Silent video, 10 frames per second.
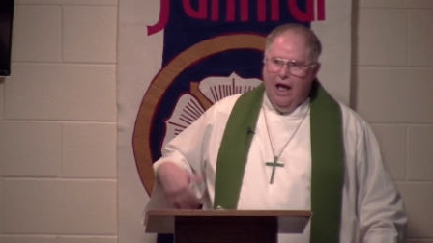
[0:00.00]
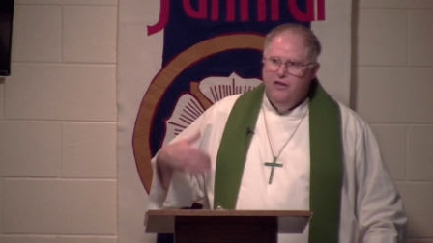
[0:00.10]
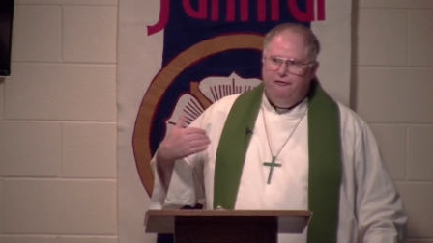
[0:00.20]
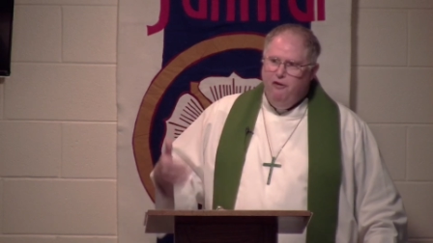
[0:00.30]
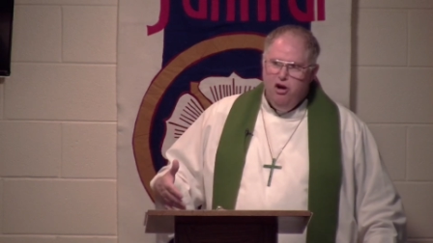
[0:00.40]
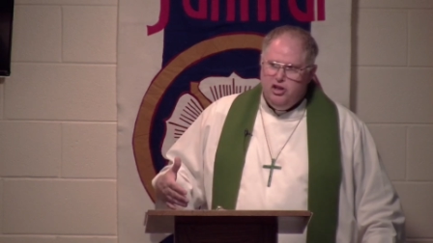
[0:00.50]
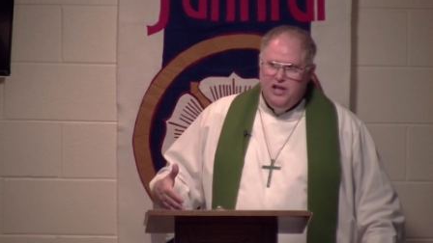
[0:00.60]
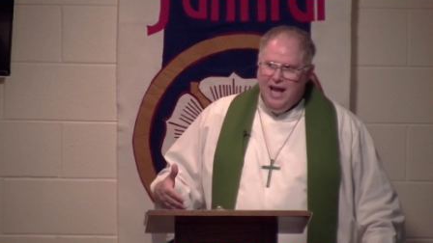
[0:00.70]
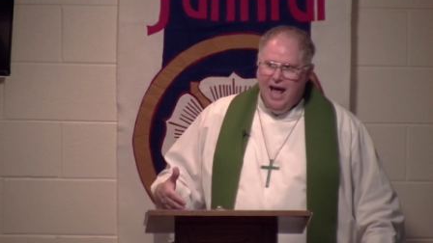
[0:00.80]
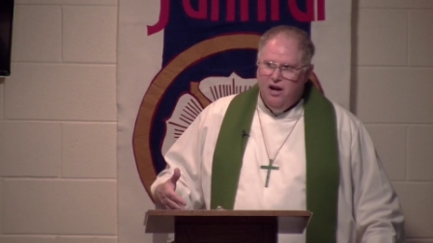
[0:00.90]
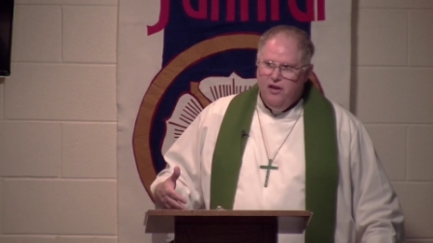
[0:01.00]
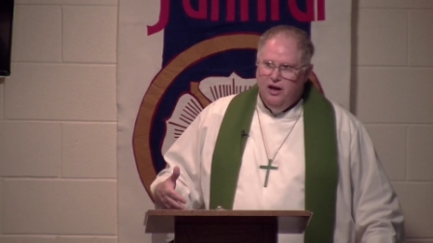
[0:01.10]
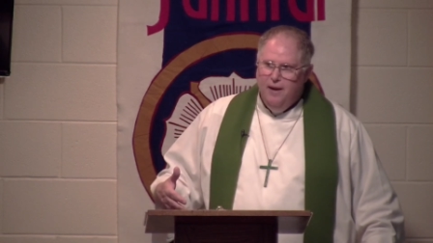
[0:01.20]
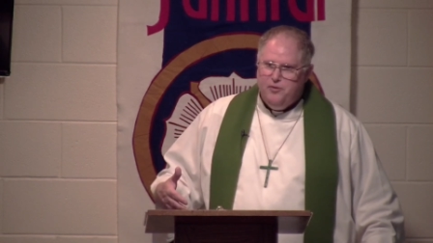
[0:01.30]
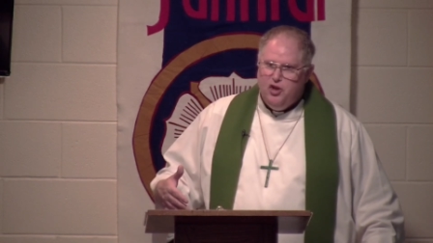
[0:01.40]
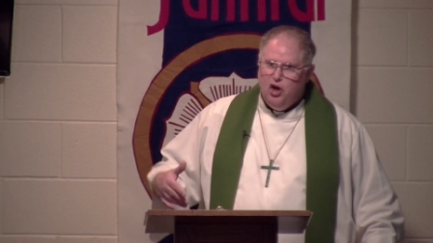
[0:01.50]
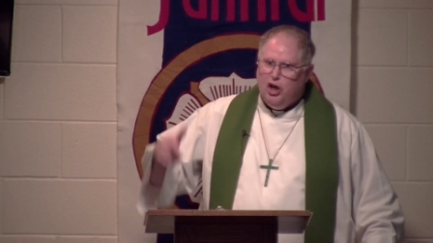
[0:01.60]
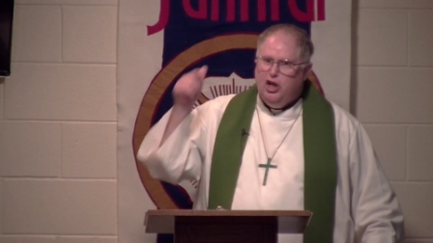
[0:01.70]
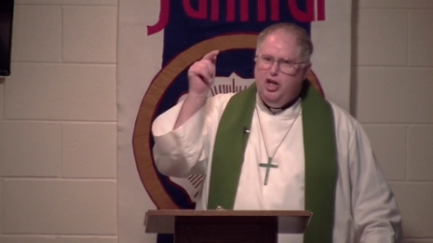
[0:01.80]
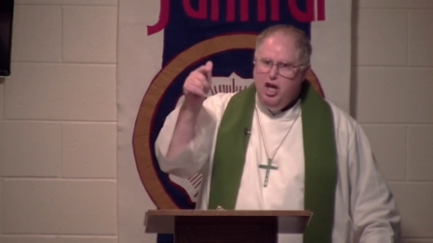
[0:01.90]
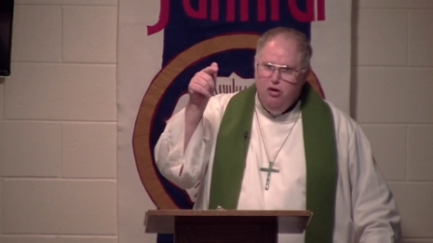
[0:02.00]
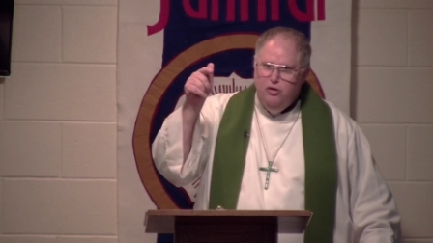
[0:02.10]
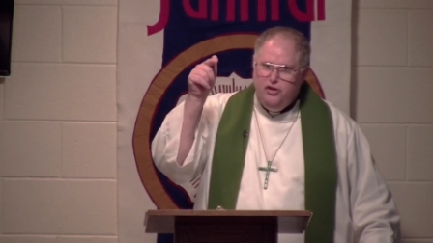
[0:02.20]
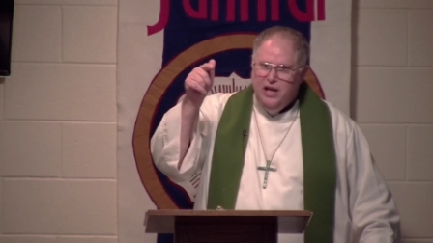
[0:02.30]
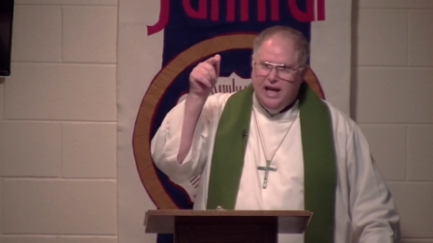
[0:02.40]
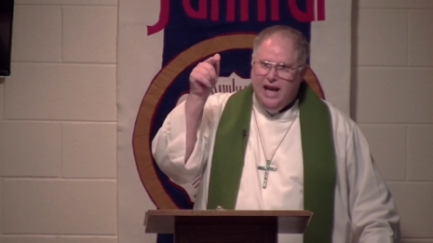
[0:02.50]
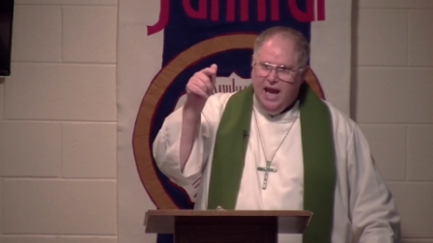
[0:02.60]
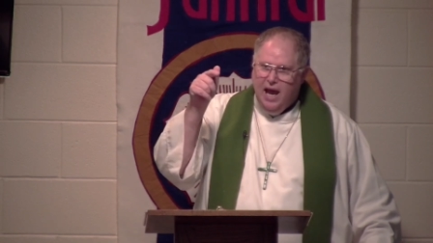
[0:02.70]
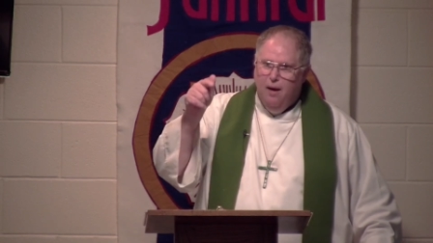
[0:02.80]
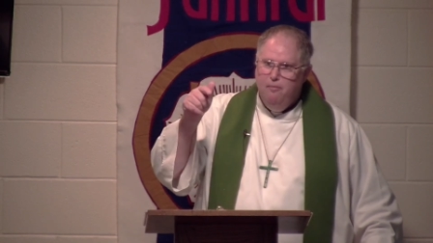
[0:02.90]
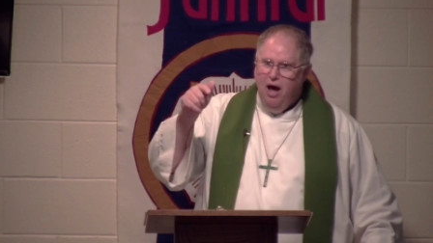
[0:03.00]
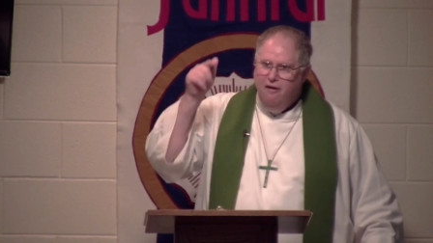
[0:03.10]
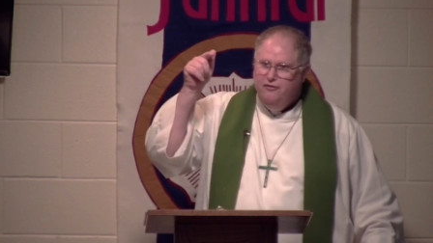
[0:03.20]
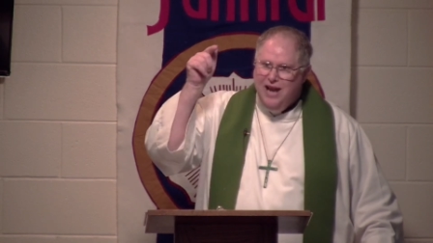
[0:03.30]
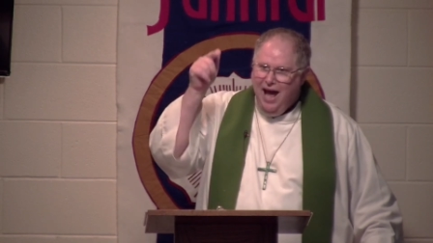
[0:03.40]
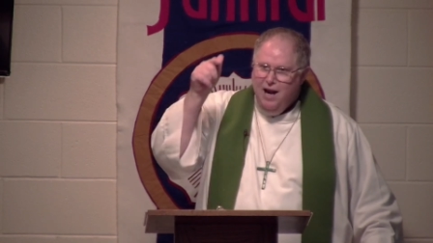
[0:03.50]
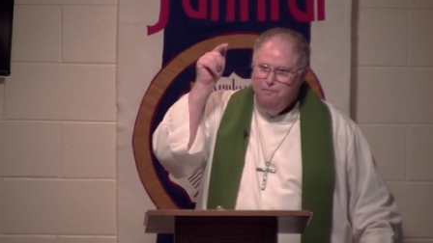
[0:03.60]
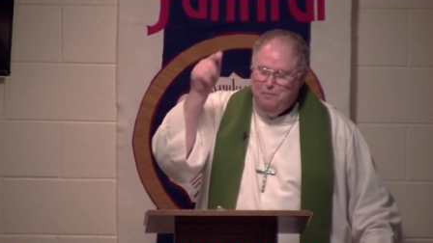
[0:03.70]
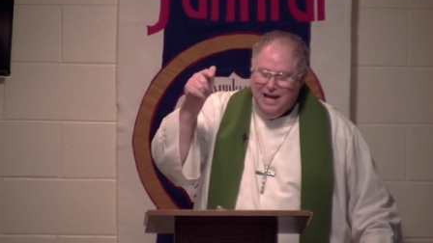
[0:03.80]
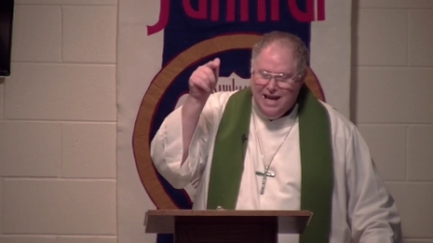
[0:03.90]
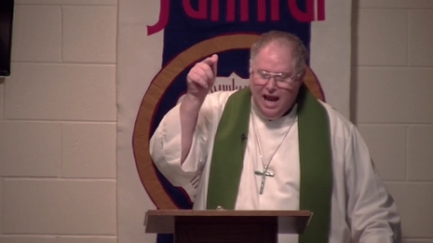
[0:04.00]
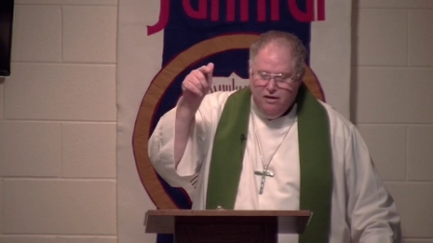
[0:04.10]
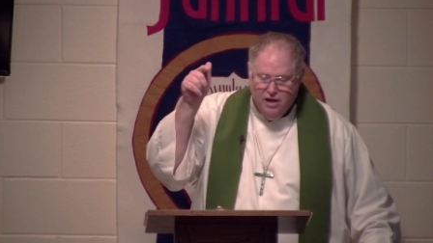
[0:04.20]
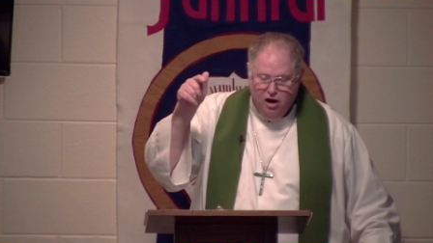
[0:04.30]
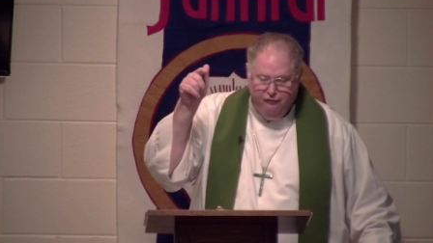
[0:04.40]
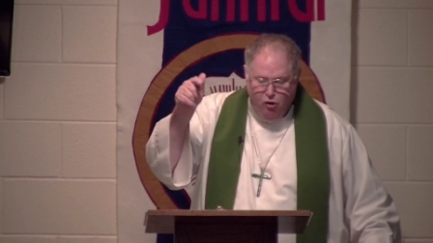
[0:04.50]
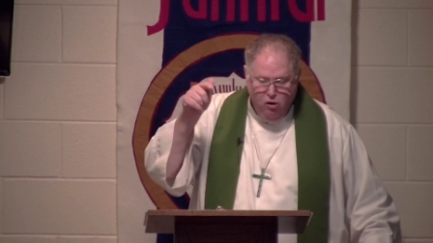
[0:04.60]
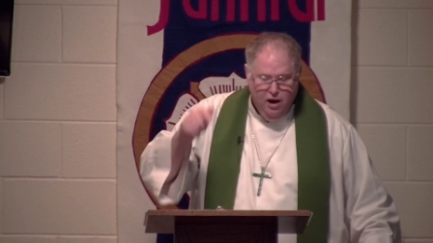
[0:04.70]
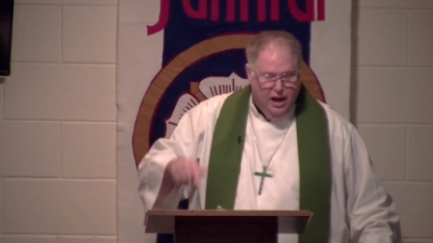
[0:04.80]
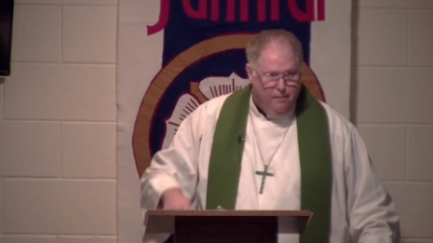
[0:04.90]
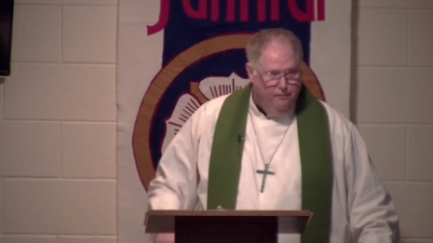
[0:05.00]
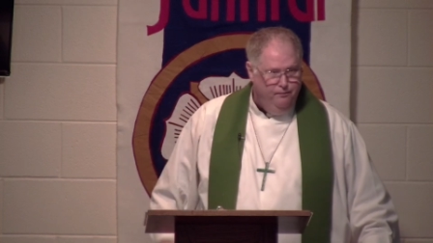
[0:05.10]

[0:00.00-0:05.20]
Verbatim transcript: and the first thing out of their lips, they're accusing him of not being there for him.